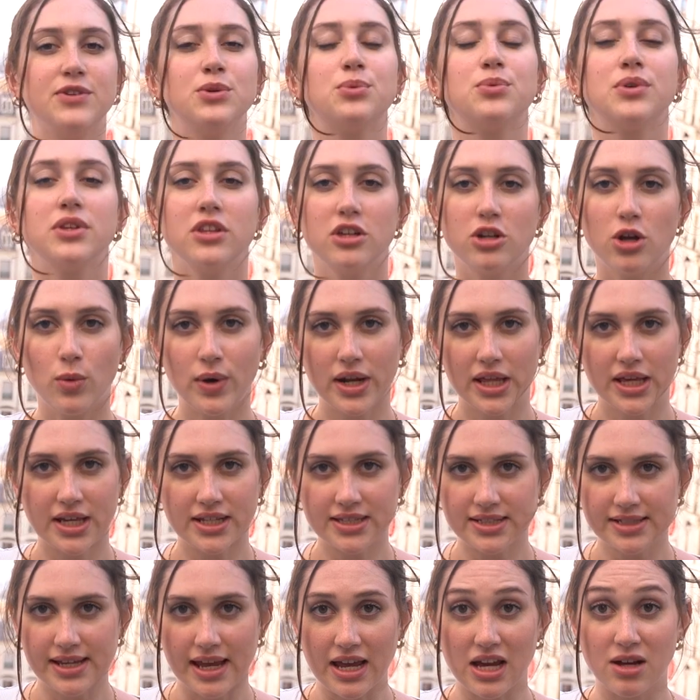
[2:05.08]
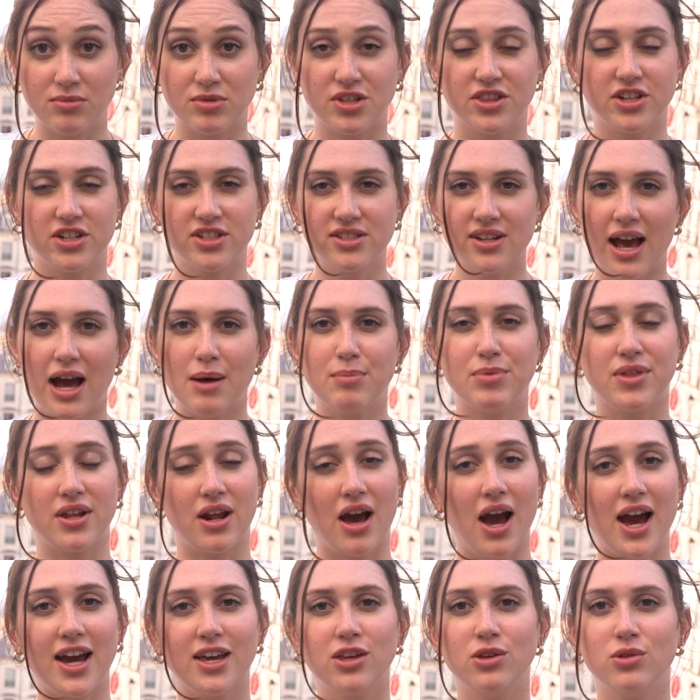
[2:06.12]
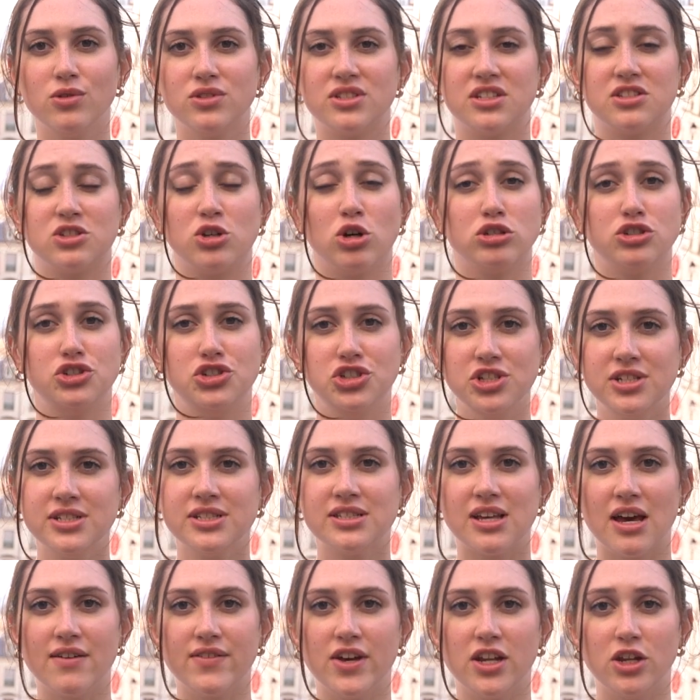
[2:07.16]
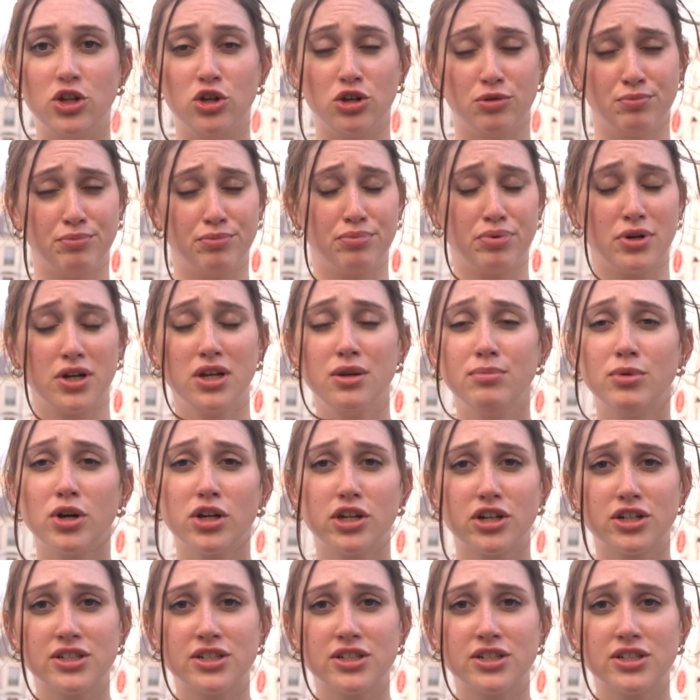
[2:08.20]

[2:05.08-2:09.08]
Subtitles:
you really don't want to get scammed, there's an app that I use. It's called G7. You can pre-book